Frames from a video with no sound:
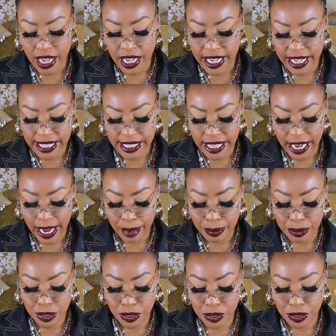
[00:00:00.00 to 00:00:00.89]
Each
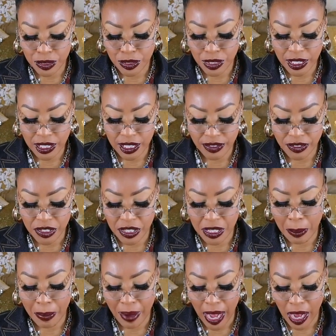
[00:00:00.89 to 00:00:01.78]
capsule delivers
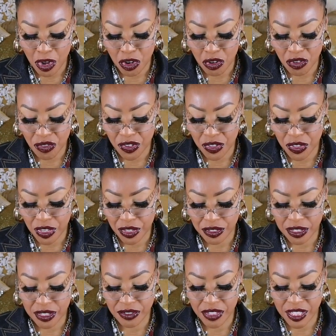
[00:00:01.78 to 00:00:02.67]
a powerful
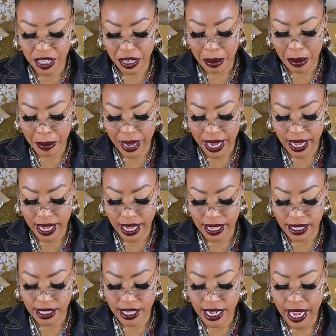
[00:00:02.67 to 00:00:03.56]
dose of
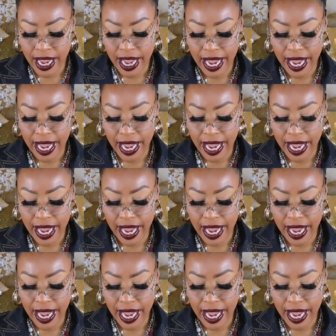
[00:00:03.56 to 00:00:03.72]
ceramides